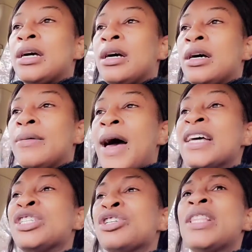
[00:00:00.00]

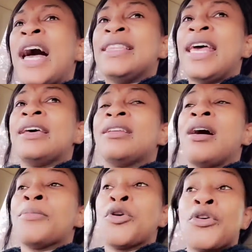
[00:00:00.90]
I do like that
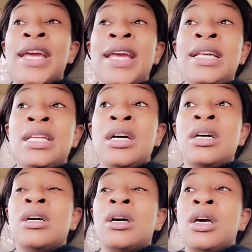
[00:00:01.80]
green
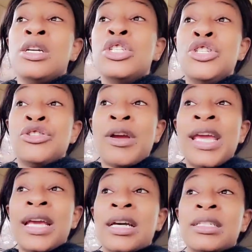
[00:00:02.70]

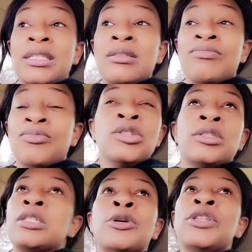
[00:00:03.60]
drink,
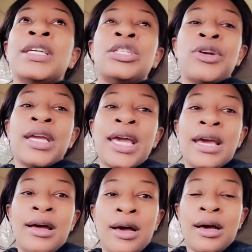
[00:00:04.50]
smoothie drink
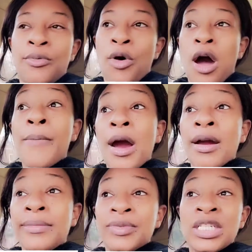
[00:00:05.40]
at
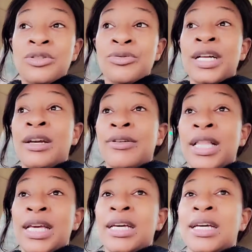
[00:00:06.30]
Walmart. It's really,
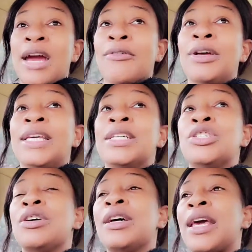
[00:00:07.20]
really good. I really
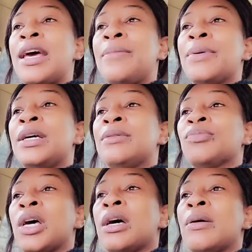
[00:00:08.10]
enjoy that, but
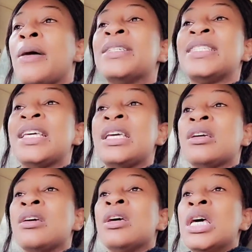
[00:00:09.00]
I'm gonna see
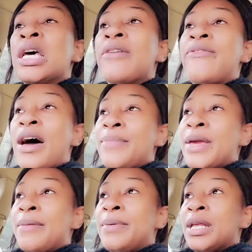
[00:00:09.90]
if I'll
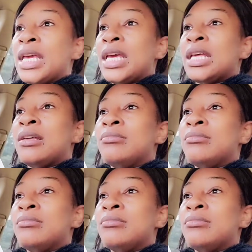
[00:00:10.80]
be able to get it.